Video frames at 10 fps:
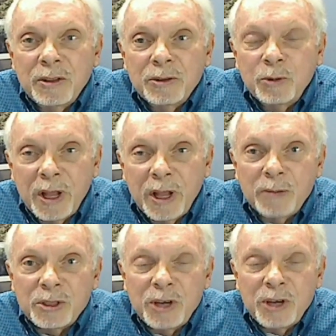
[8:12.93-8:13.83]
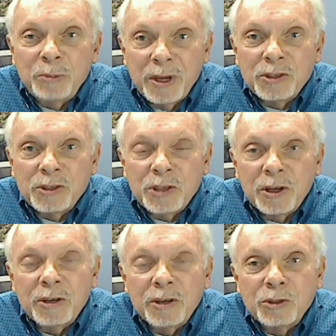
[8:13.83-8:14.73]
the reliable safe place, is the
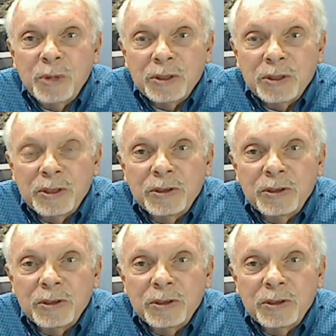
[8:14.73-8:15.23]
largest building